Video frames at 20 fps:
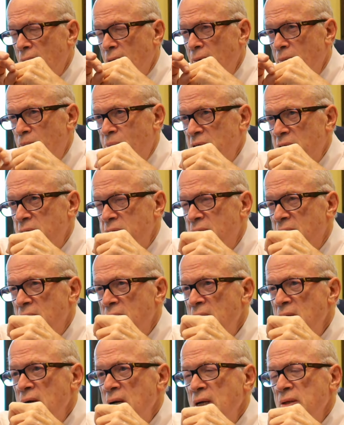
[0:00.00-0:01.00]
building,
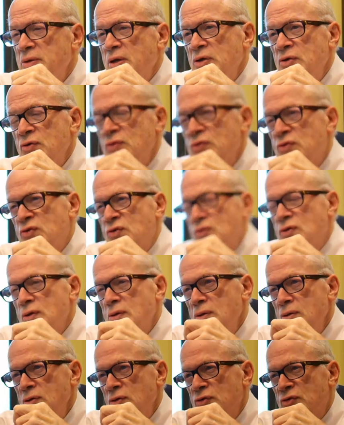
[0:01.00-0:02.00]
then you
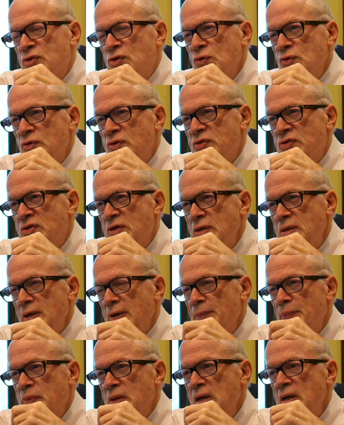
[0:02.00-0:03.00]
sue the city.
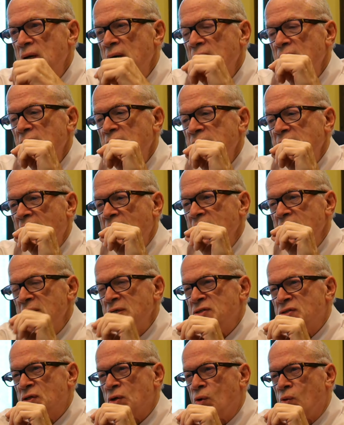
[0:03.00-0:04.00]
Now
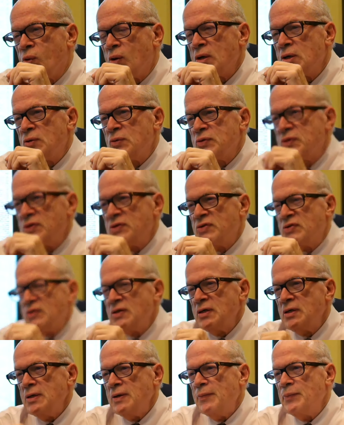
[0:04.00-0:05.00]
here's the quirk with the
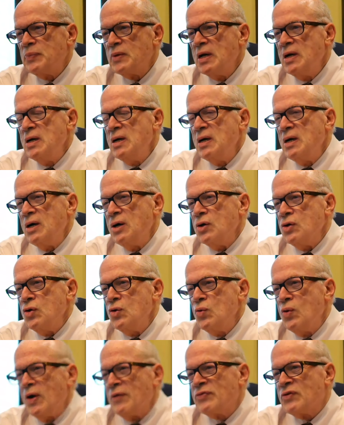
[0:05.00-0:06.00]
city.
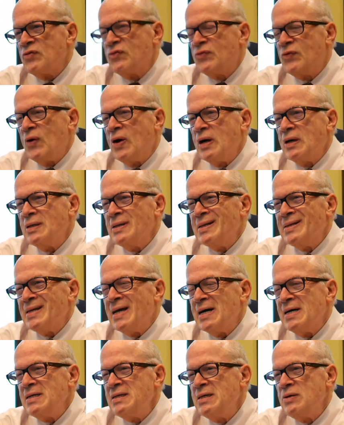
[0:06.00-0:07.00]
You have to file
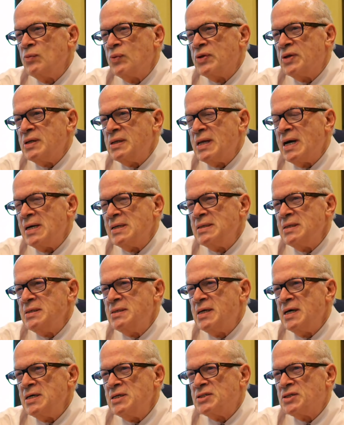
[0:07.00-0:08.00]
within 90
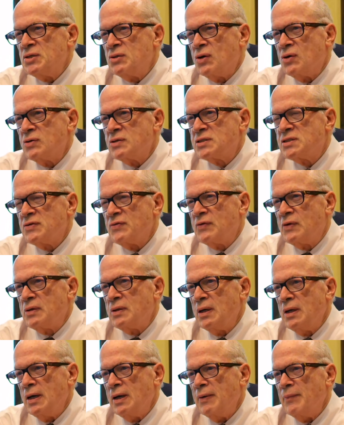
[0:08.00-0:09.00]
days a notice of
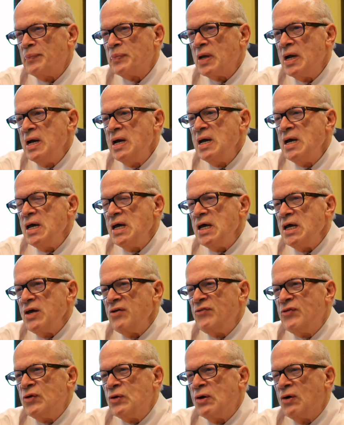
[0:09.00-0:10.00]
claim.
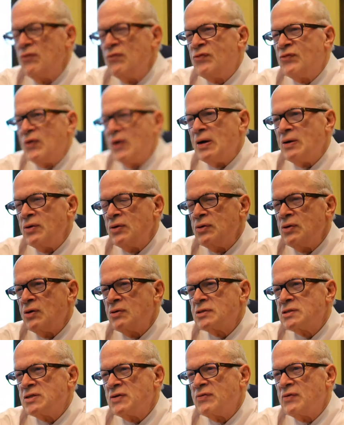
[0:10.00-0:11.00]
If you don't file the
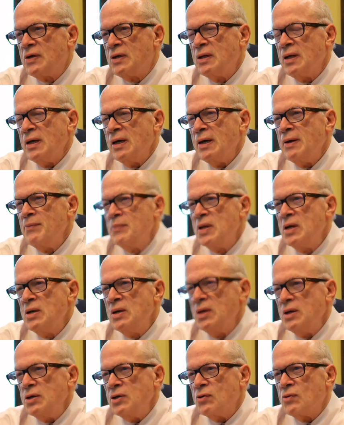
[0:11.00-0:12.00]
notice of claim,
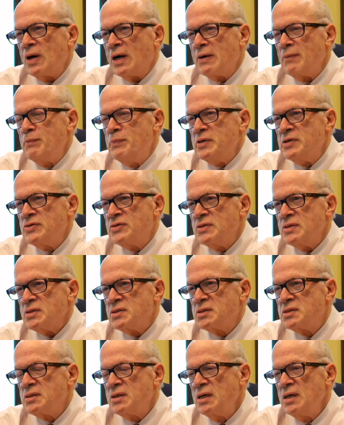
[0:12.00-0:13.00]
you're out of
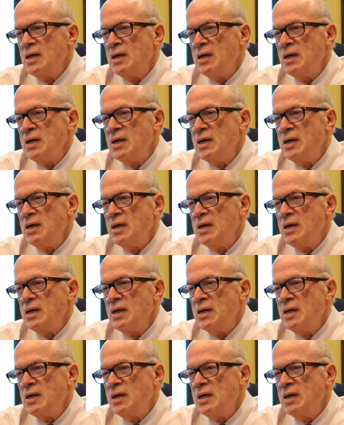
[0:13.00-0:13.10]
business.